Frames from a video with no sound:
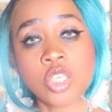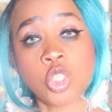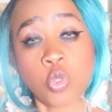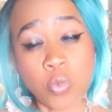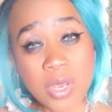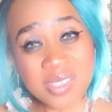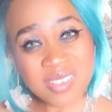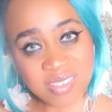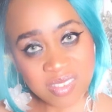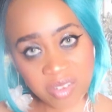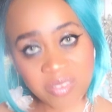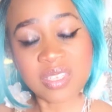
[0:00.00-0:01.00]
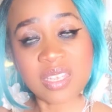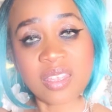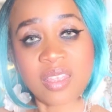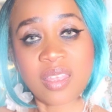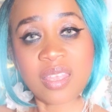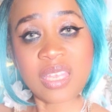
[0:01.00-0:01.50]
She was not
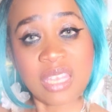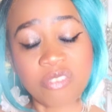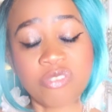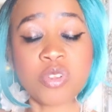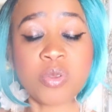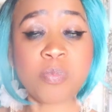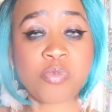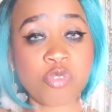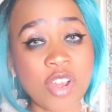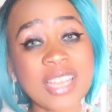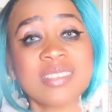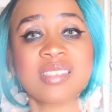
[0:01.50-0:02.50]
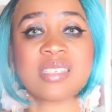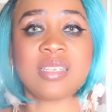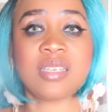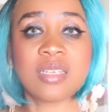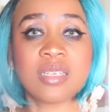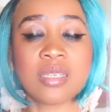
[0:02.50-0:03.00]
even
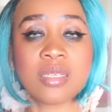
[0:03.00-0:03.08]
pretty.